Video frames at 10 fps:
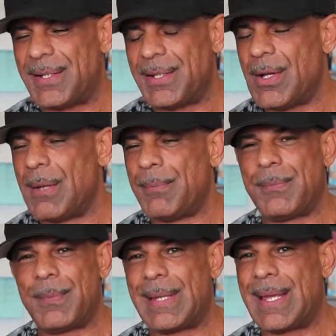You know,
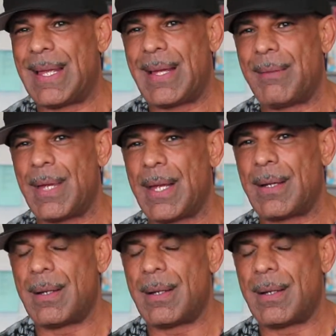I'm like,